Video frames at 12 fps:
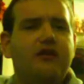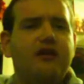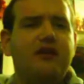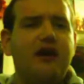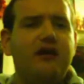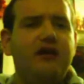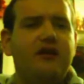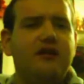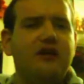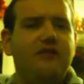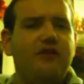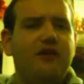you can
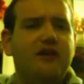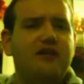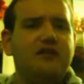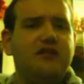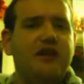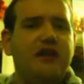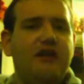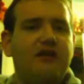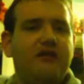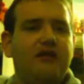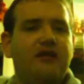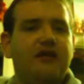definitely
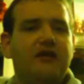see